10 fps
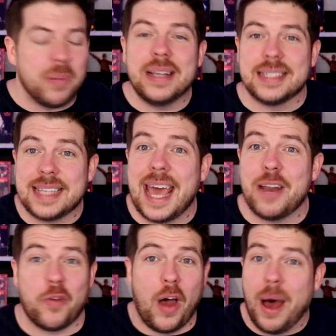being said,
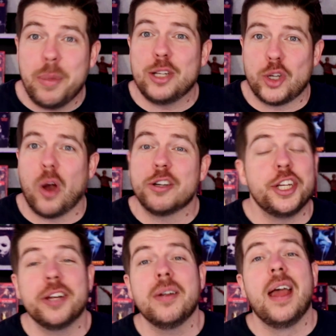if I'm in charge
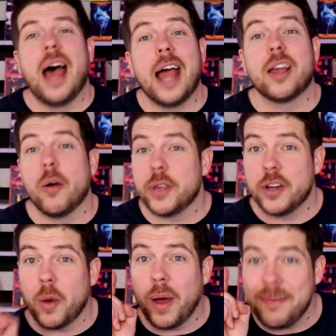here, I go, you
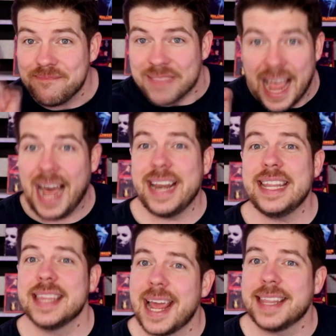know what? I
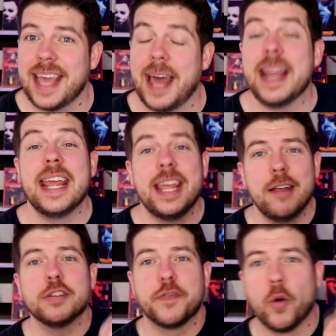didn't like that.
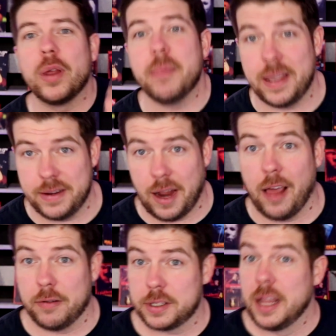Here's $40 million.
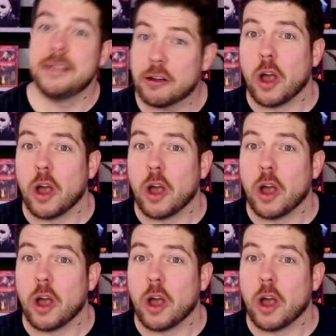Now